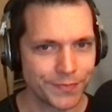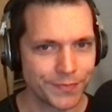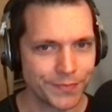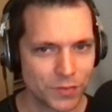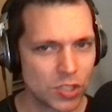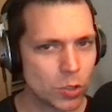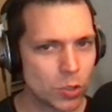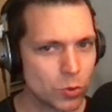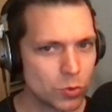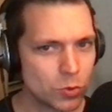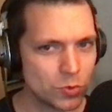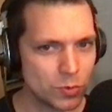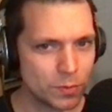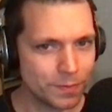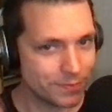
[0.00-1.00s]
So,
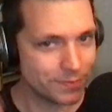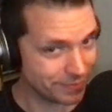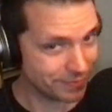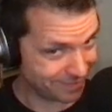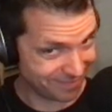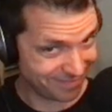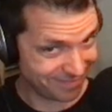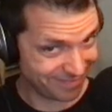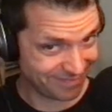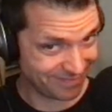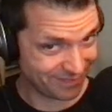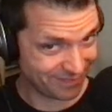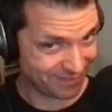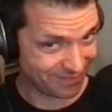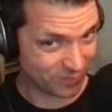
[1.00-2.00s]

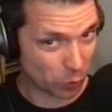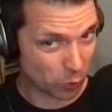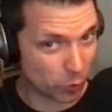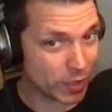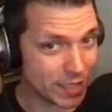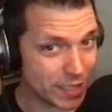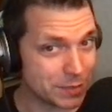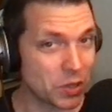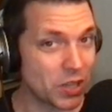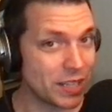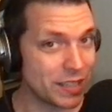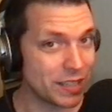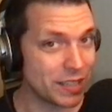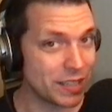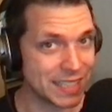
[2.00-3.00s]
we didn't
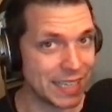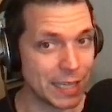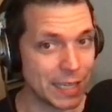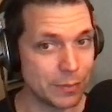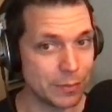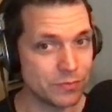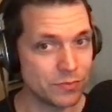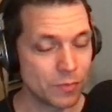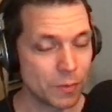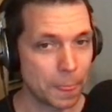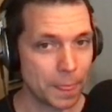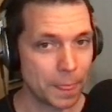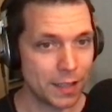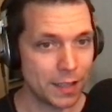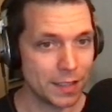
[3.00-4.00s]
play this game.
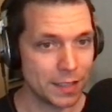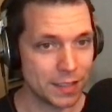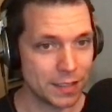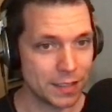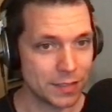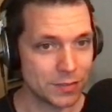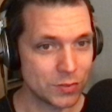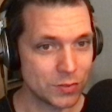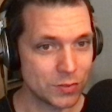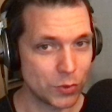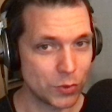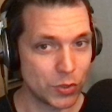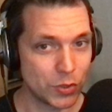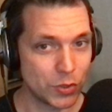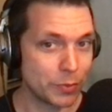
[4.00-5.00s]
The
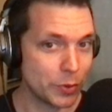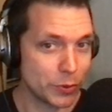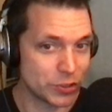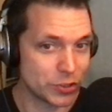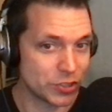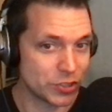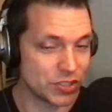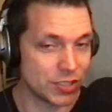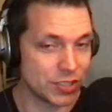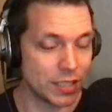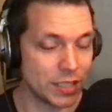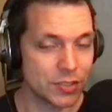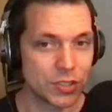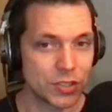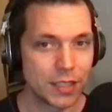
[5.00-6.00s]
computer just
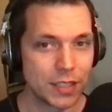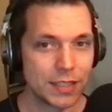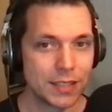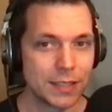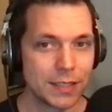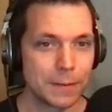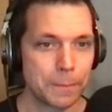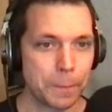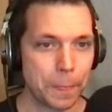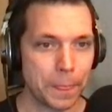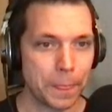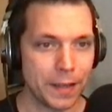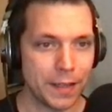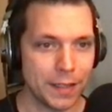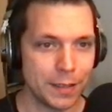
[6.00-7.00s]
does.
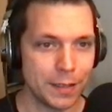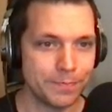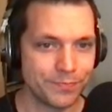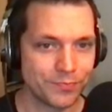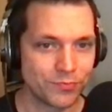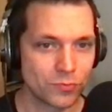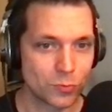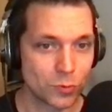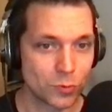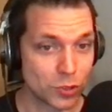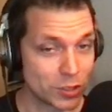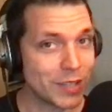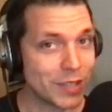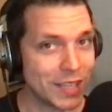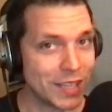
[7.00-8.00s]
We're
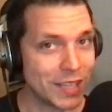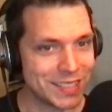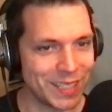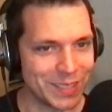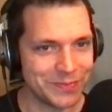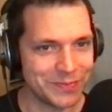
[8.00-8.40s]
still not done.